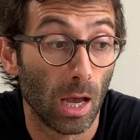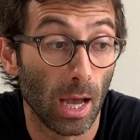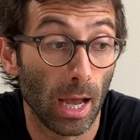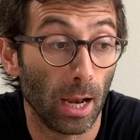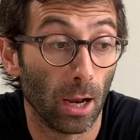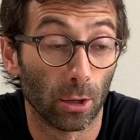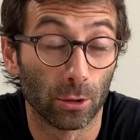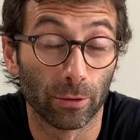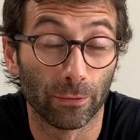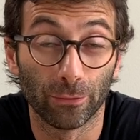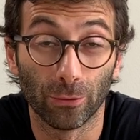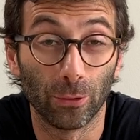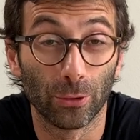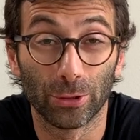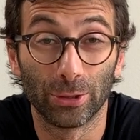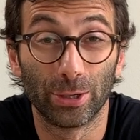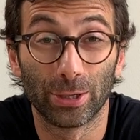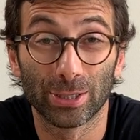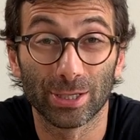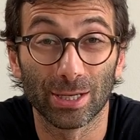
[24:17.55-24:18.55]
a lot of
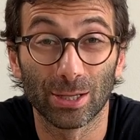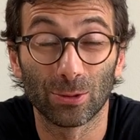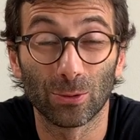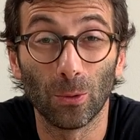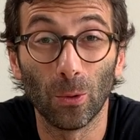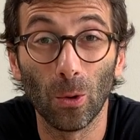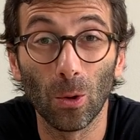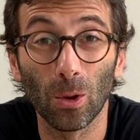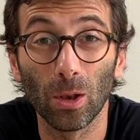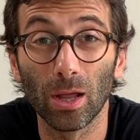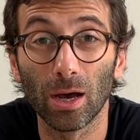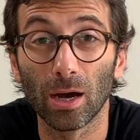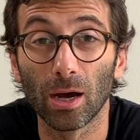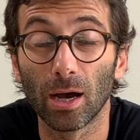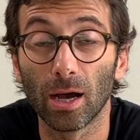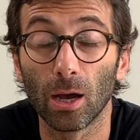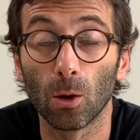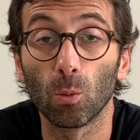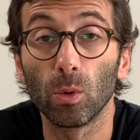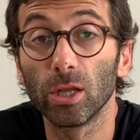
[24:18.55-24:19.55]
orders at all
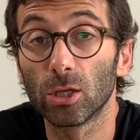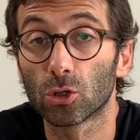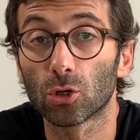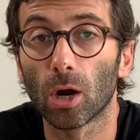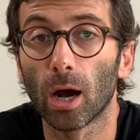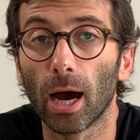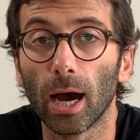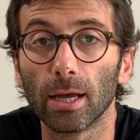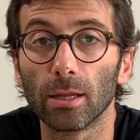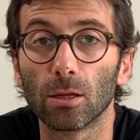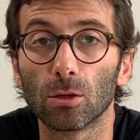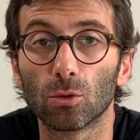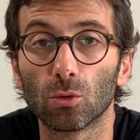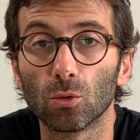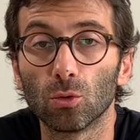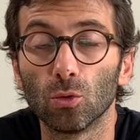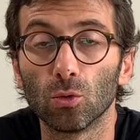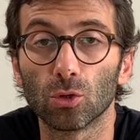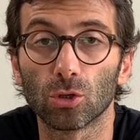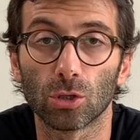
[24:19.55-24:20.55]
uh, we tried to
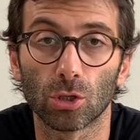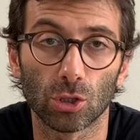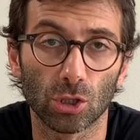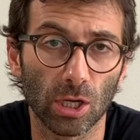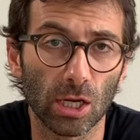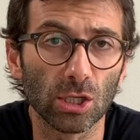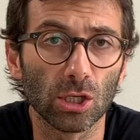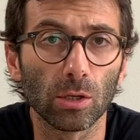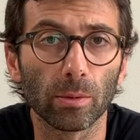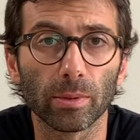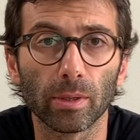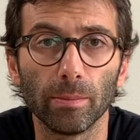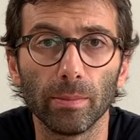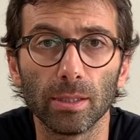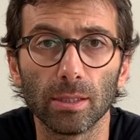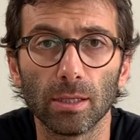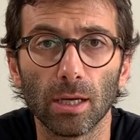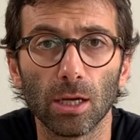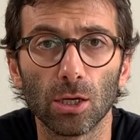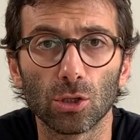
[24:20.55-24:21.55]
do search engine
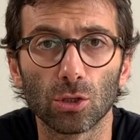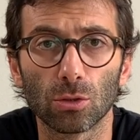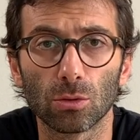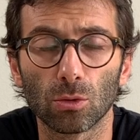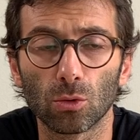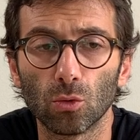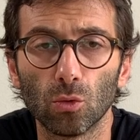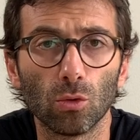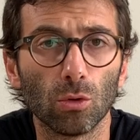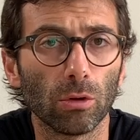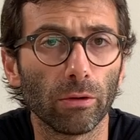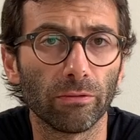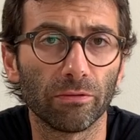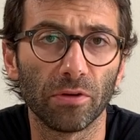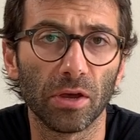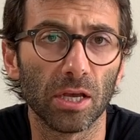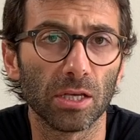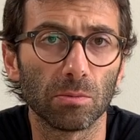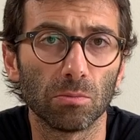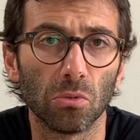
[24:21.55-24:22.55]
optimization google
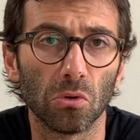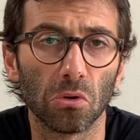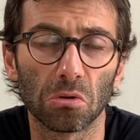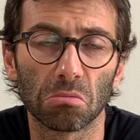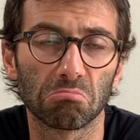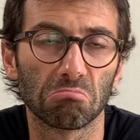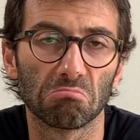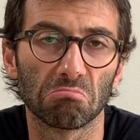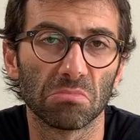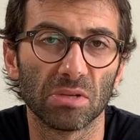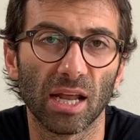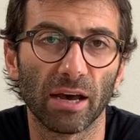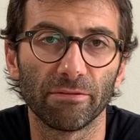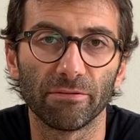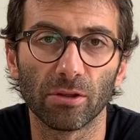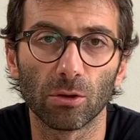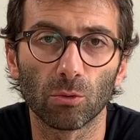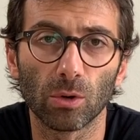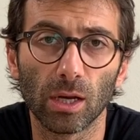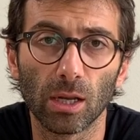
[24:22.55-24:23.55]
facebook
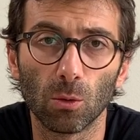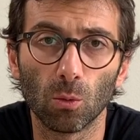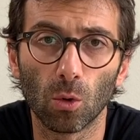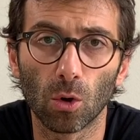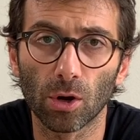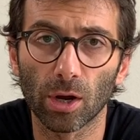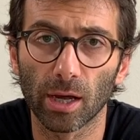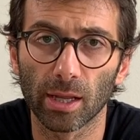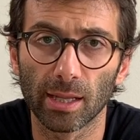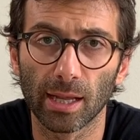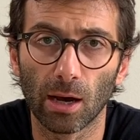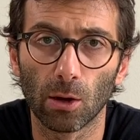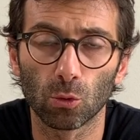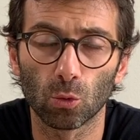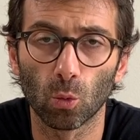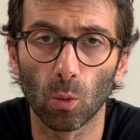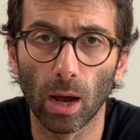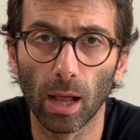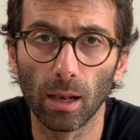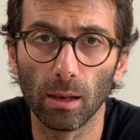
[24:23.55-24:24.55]
nothing really worked
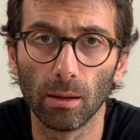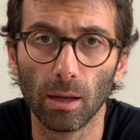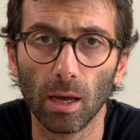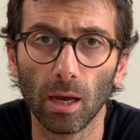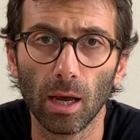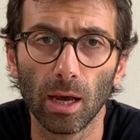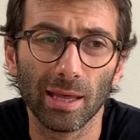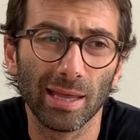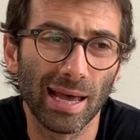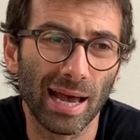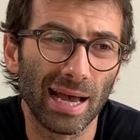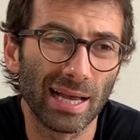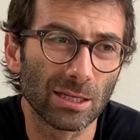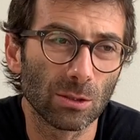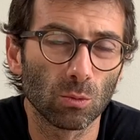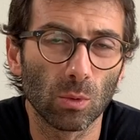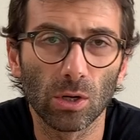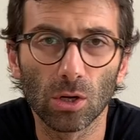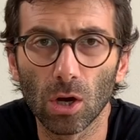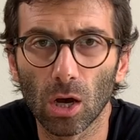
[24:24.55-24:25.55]
out well
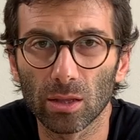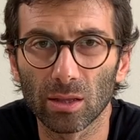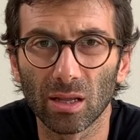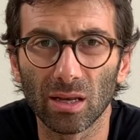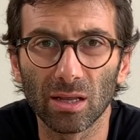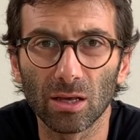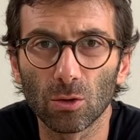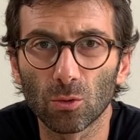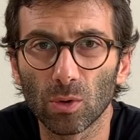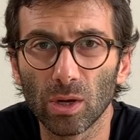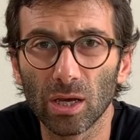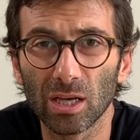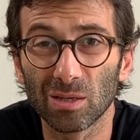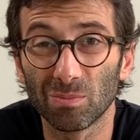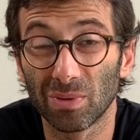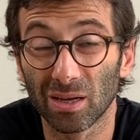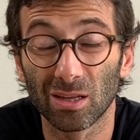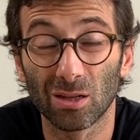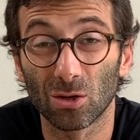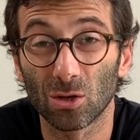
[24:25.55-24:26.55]
yes we got an increase
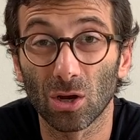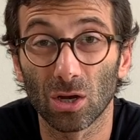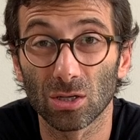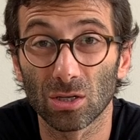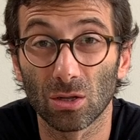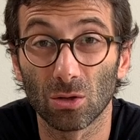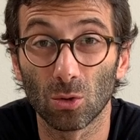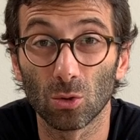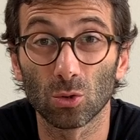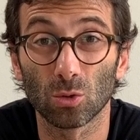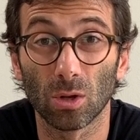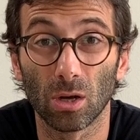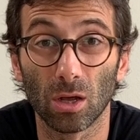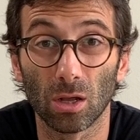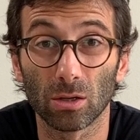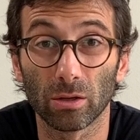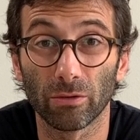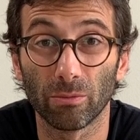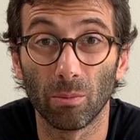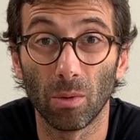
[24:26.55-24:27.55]
but it costed also a
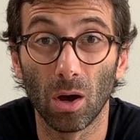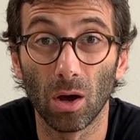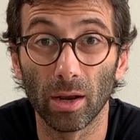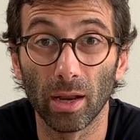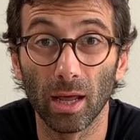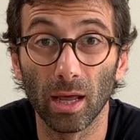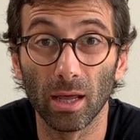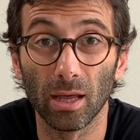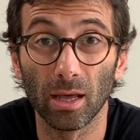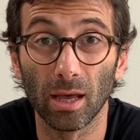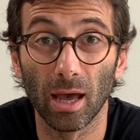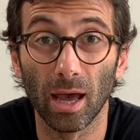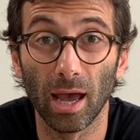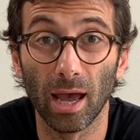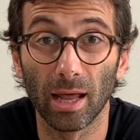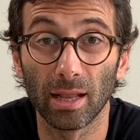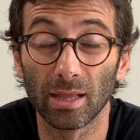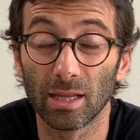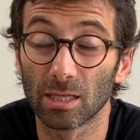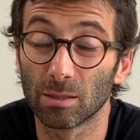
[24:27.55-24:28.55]
lot of money
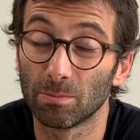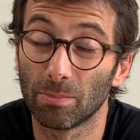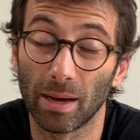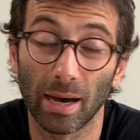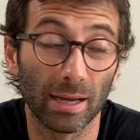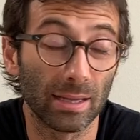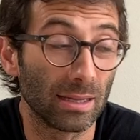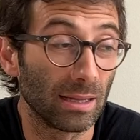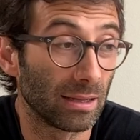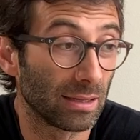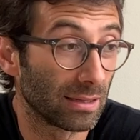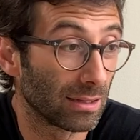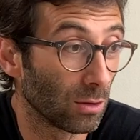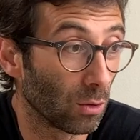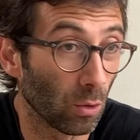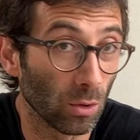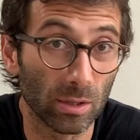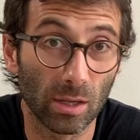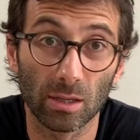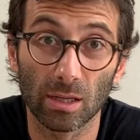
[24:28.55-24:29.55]
and despite that
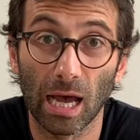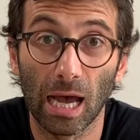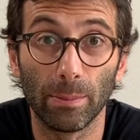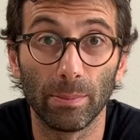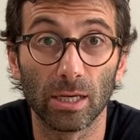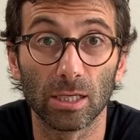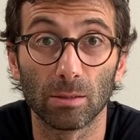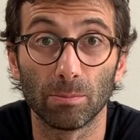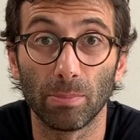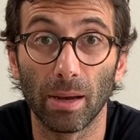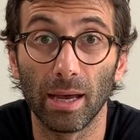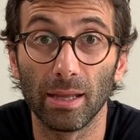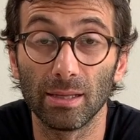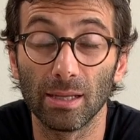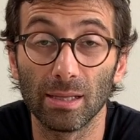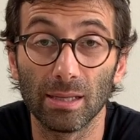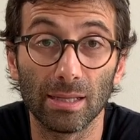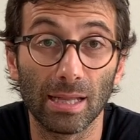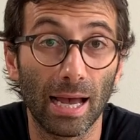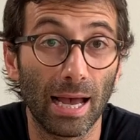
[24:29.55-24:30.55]
all the time i spent
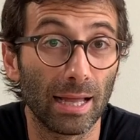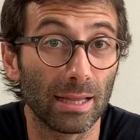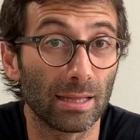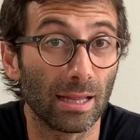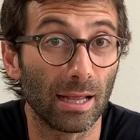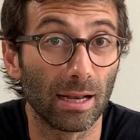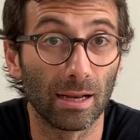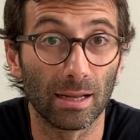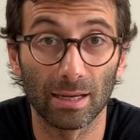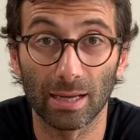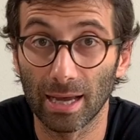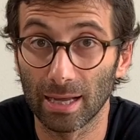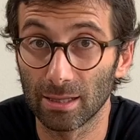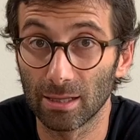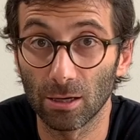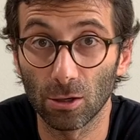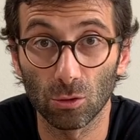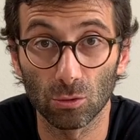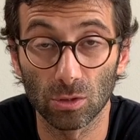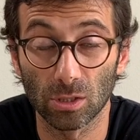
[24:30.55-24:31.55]
in that and
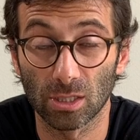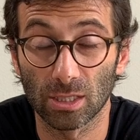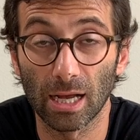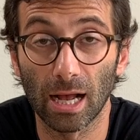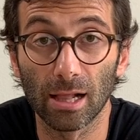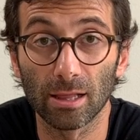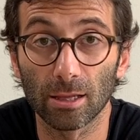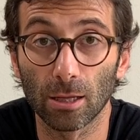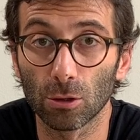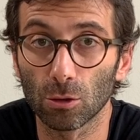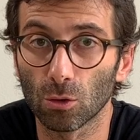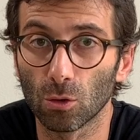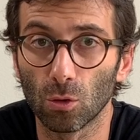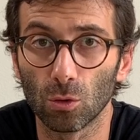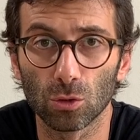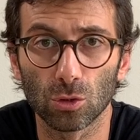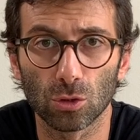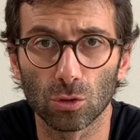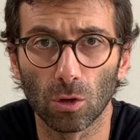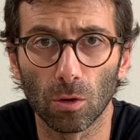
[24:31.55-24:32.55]
getting consultant
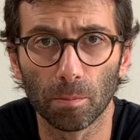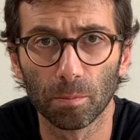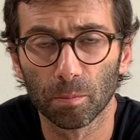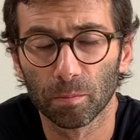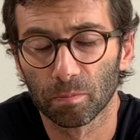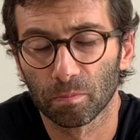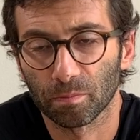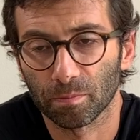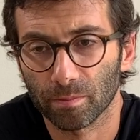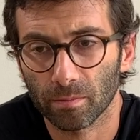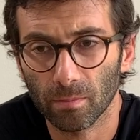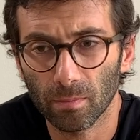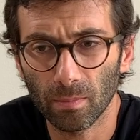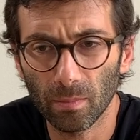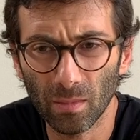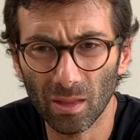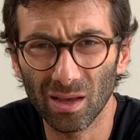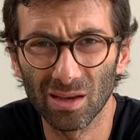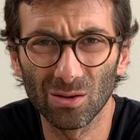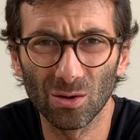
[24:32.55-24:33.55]
also
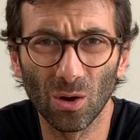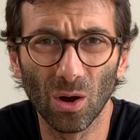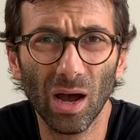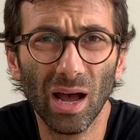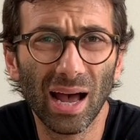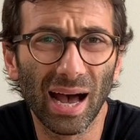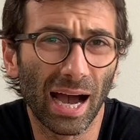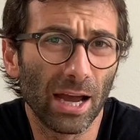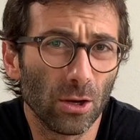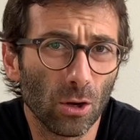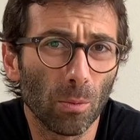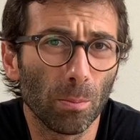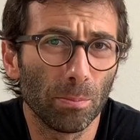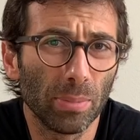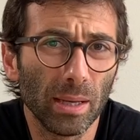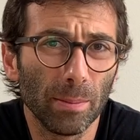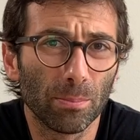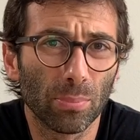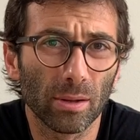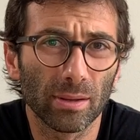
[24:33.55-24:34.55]
you know i know
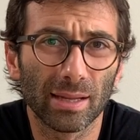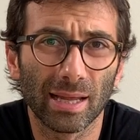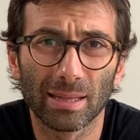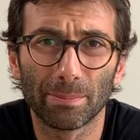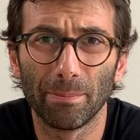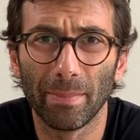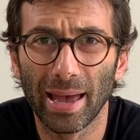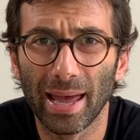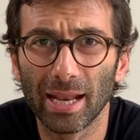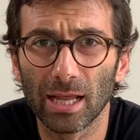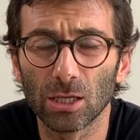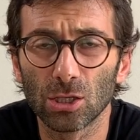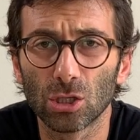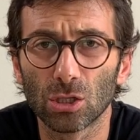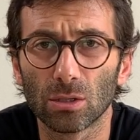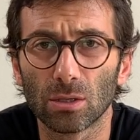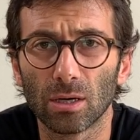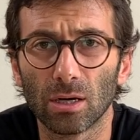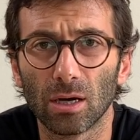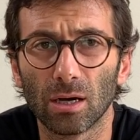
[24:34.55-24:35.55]
people that
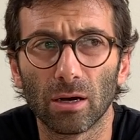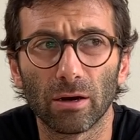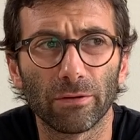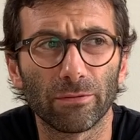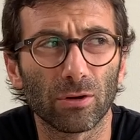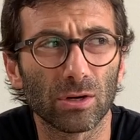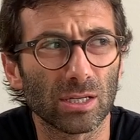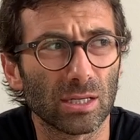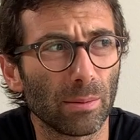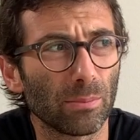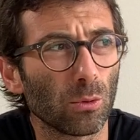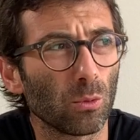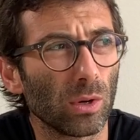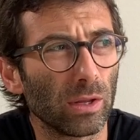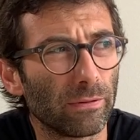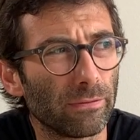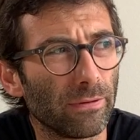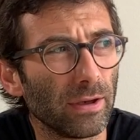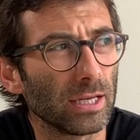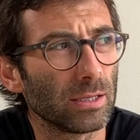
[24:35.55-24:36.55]
manage uh, for example
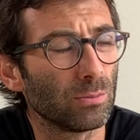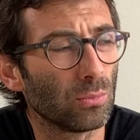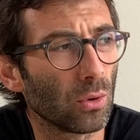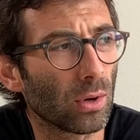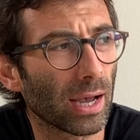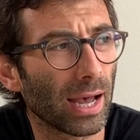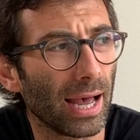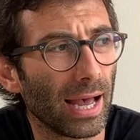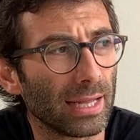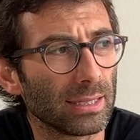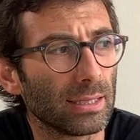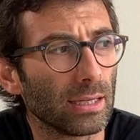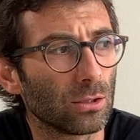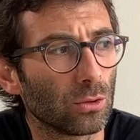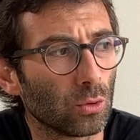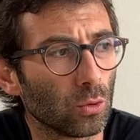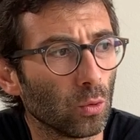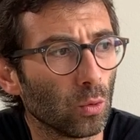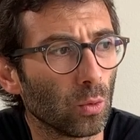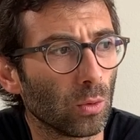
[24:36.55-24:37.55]
with facebook
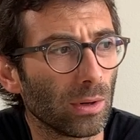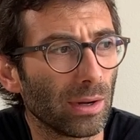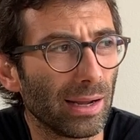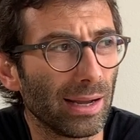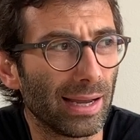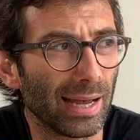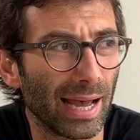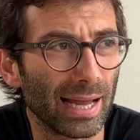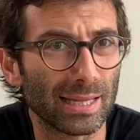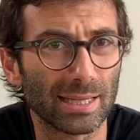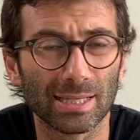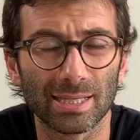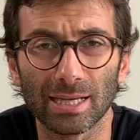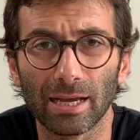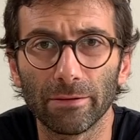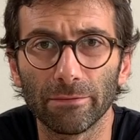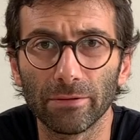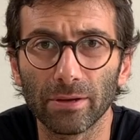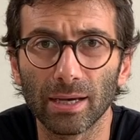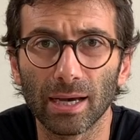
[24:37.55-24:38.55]
ad to get
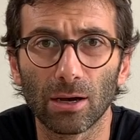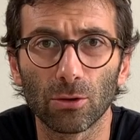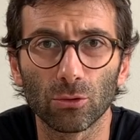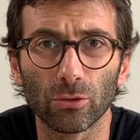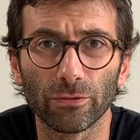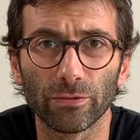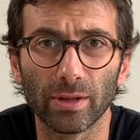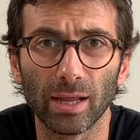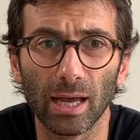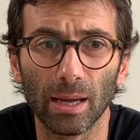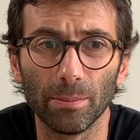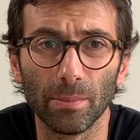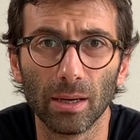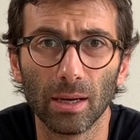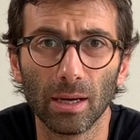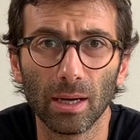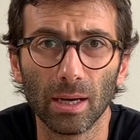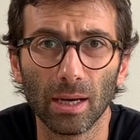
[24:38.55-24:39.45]
something out of them